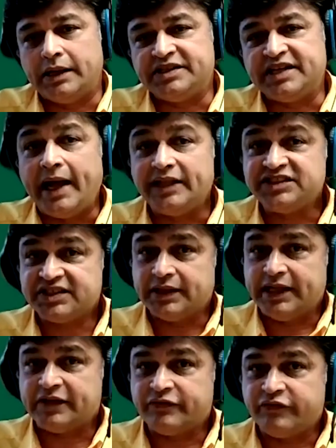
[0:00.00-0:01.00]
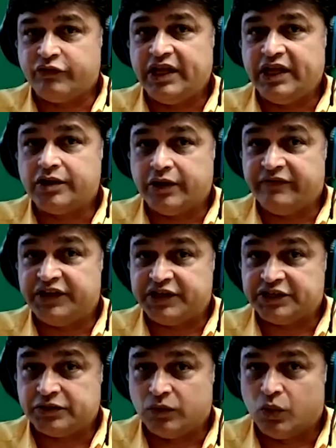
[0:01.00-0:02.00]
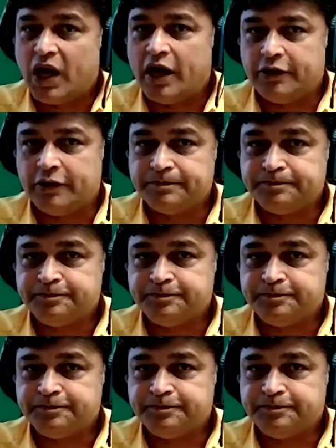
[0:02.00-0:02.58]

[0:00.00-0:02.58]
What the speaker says: tiles collect free gravitational water,